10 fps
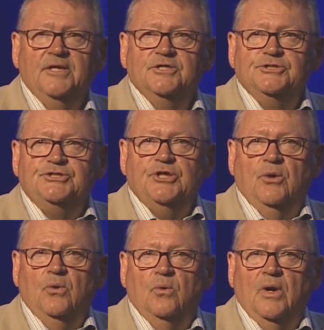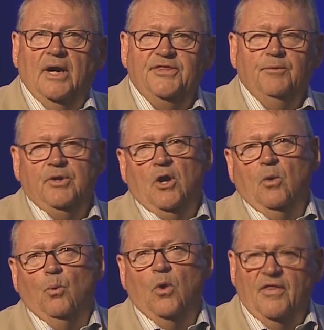So I think we
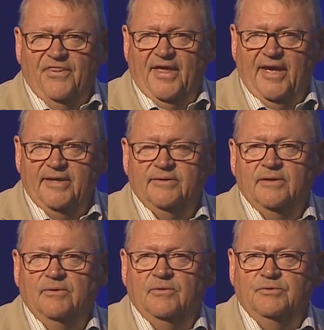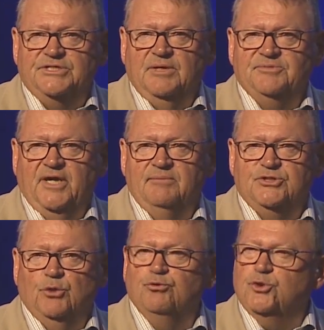all want that. We sometimes
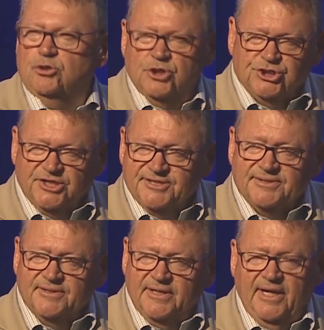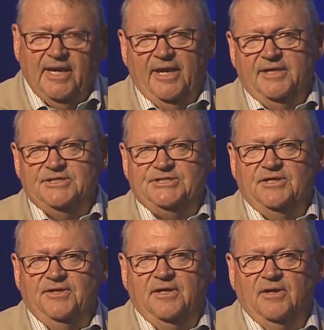don't nourish it, and I'd like us to
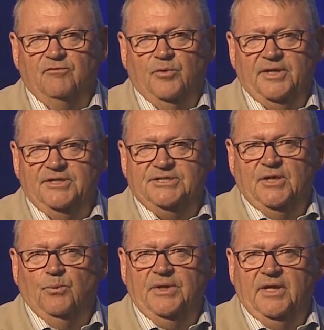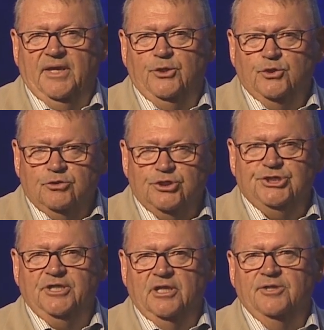think of ways that we can nourish
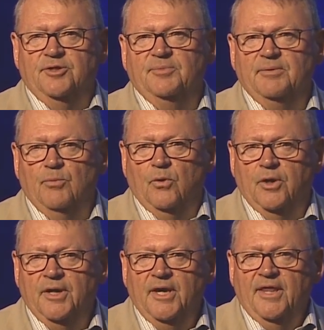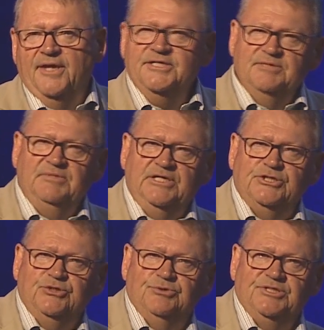it a little bit more. That doesn't mean
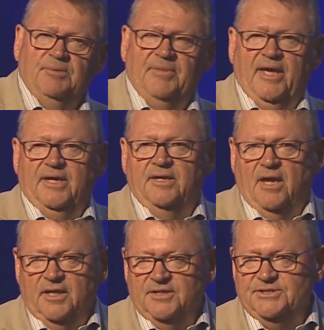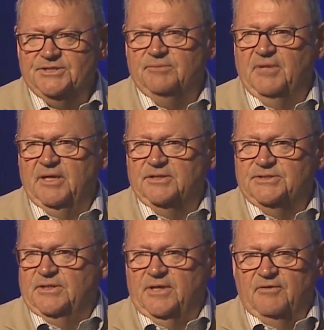students come back and hug us and make
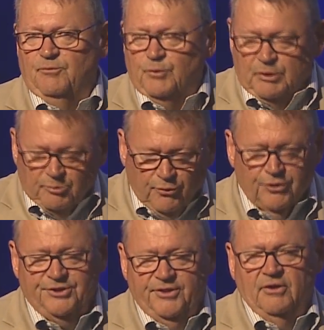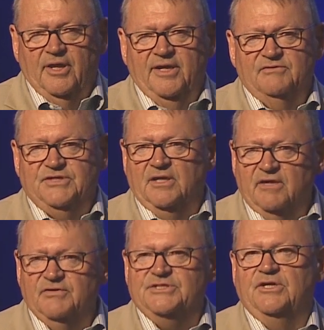us, we're important in their lives, they
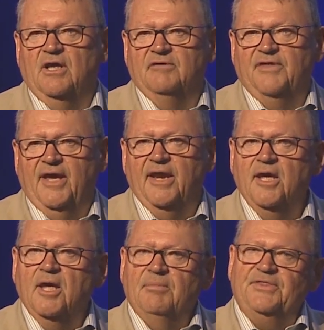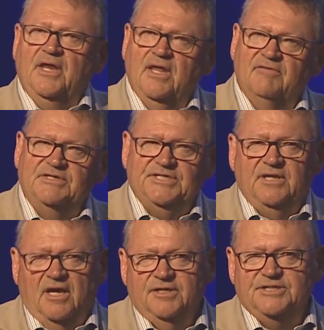love us and all of that, but they love us and
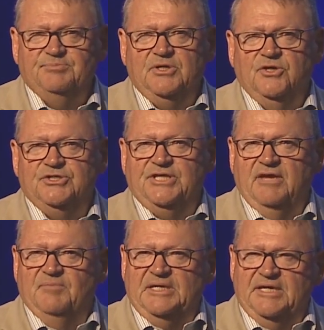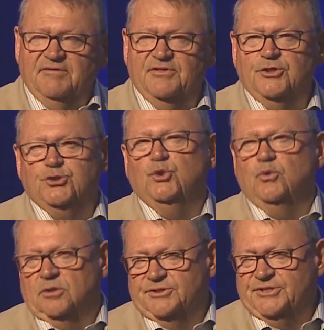hug us because they've been given the
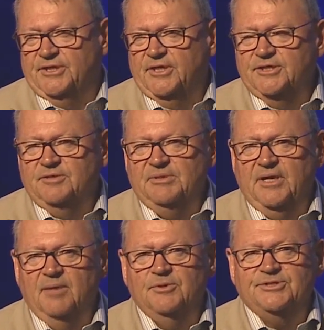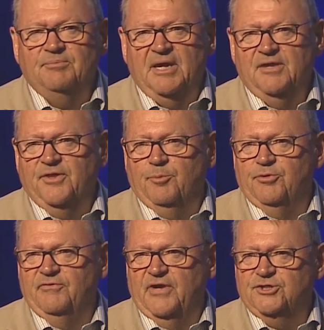tools to be able to make their
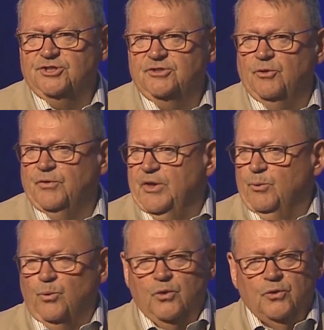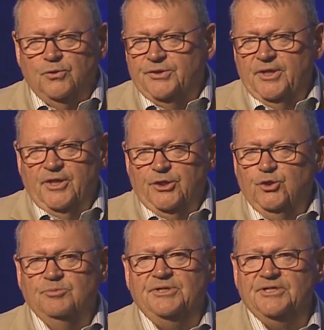profession or their world, the
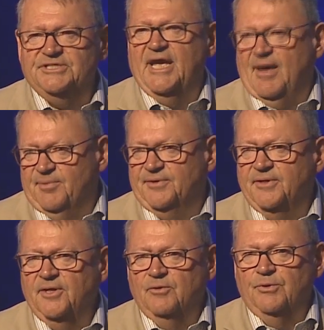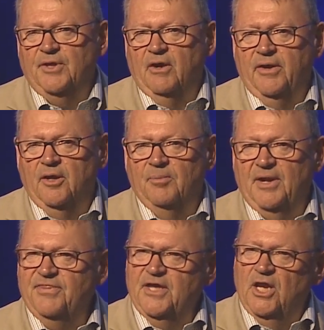humanness happen with our help. And
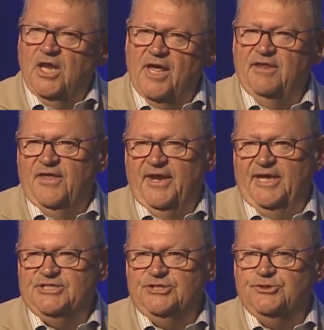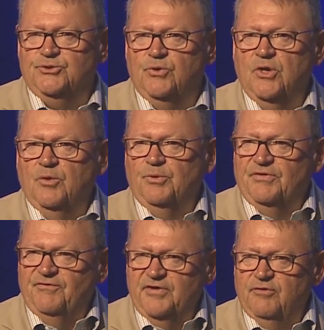I think a lot of that has to do with
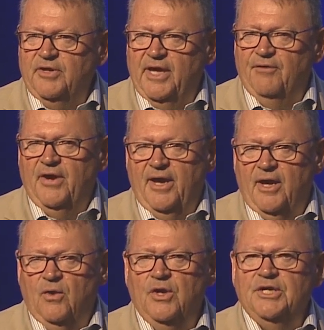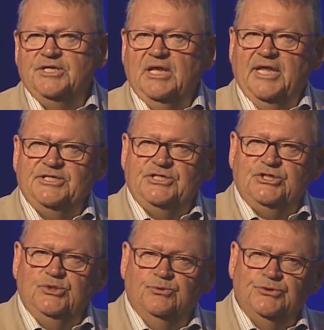figuring out how to let
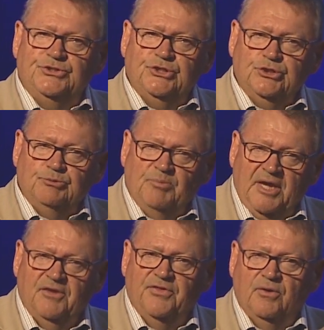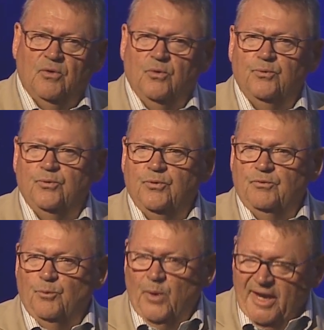students make their own
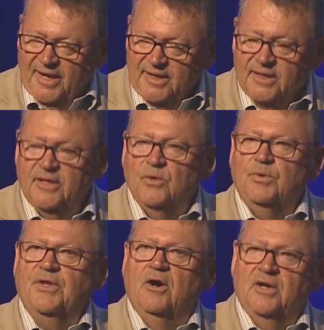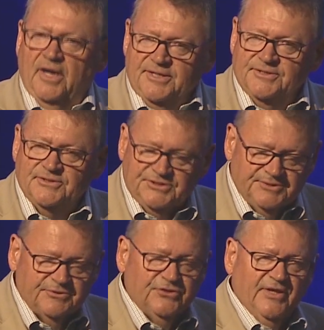way with our guidance.
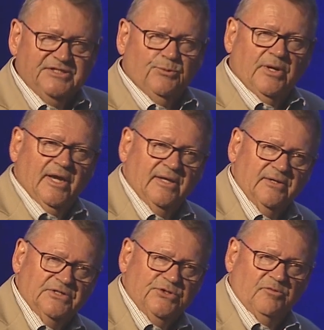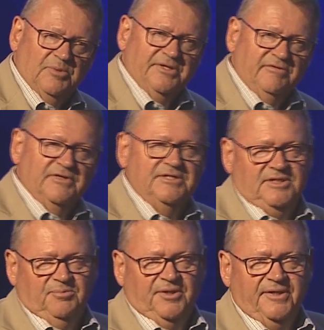So that's what I sort of believe in
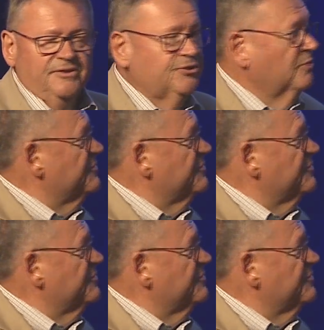deeply in terms